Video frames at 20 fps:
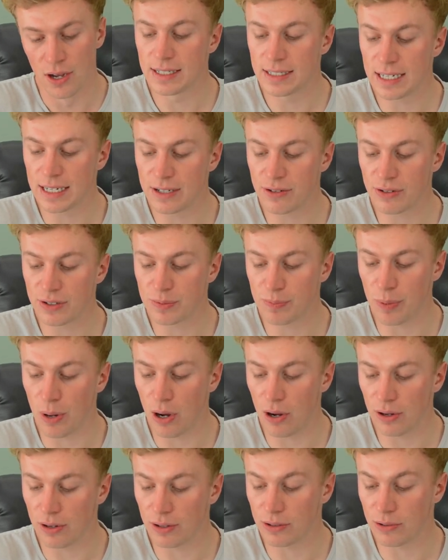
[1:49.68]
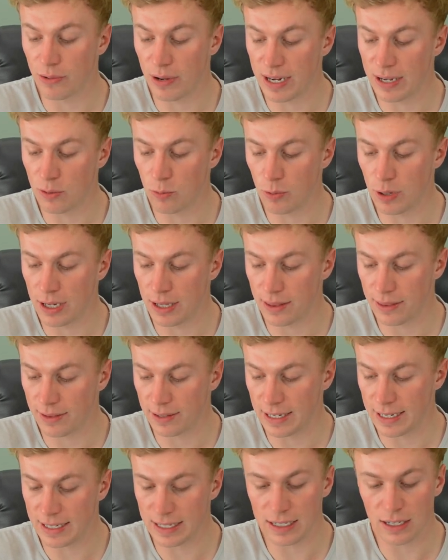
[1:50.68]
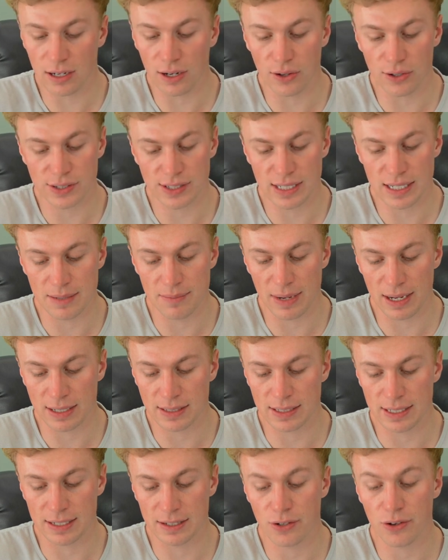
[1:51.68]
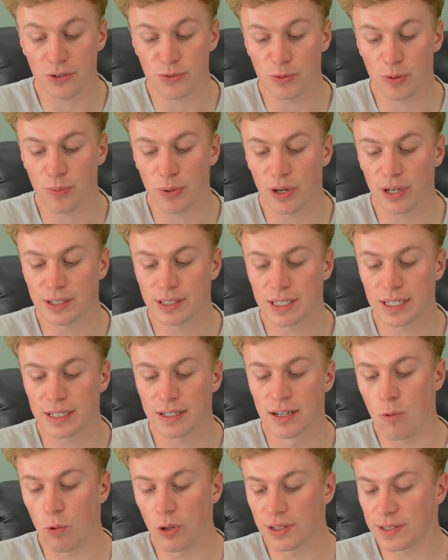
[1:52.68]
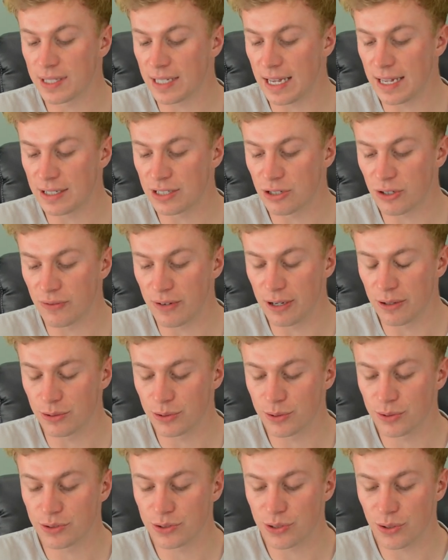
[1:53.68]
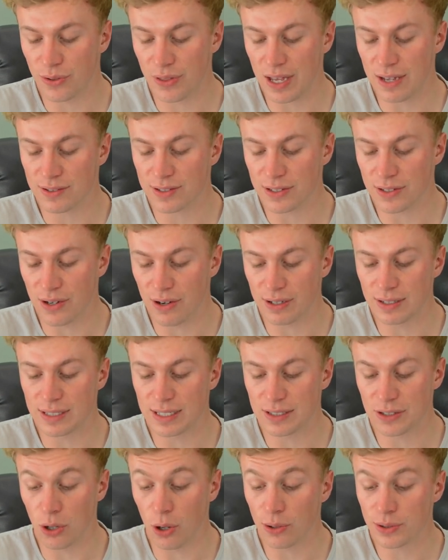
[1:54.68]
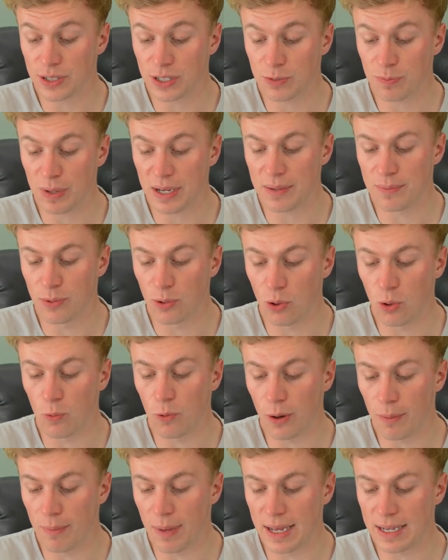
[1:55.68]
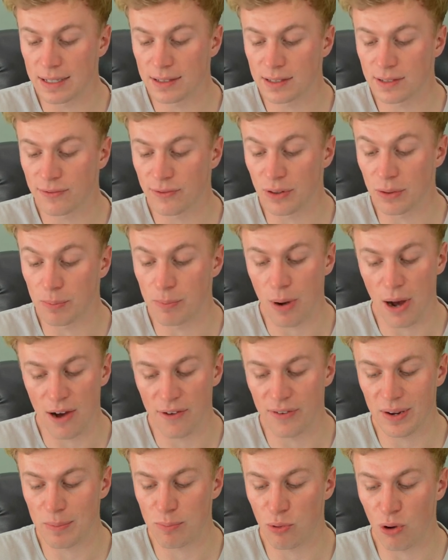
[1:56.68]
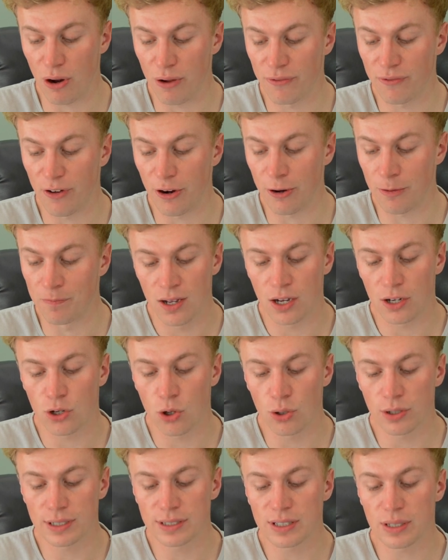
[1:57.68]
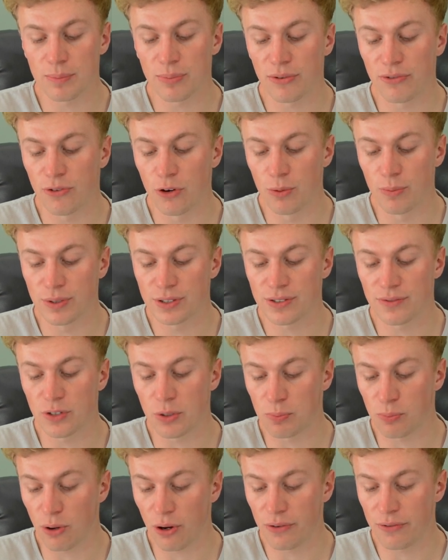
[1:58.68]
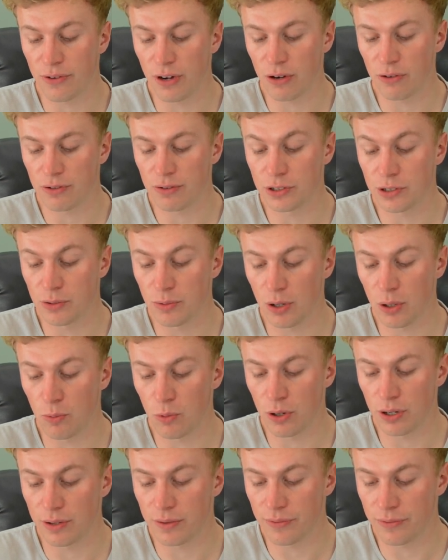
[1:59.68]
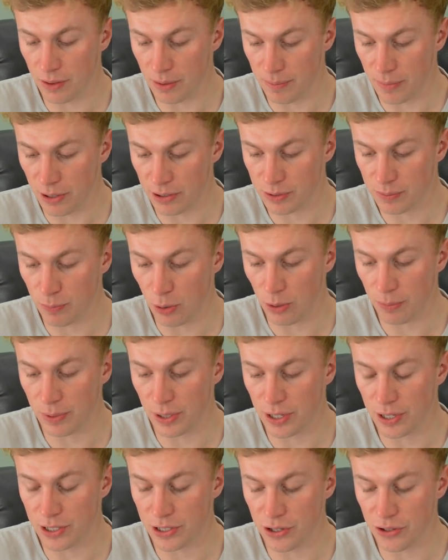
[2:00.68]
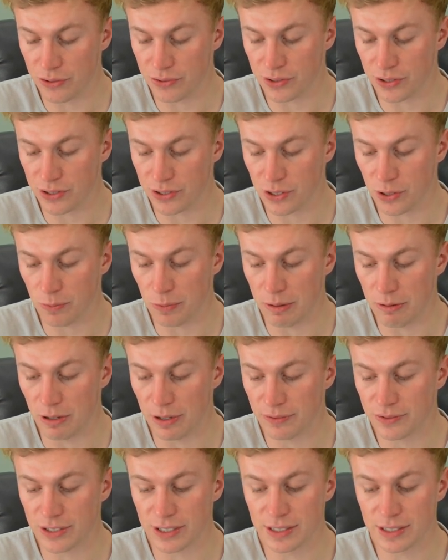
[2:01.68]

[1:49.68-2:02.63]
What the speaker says: Tinder is partnering with leading glossy magazine Cosmopolitan once again to reveal 2019's hottest people and what makes for the perfect profile. According to the performance of your profile, you are one of the most popular users and we would love to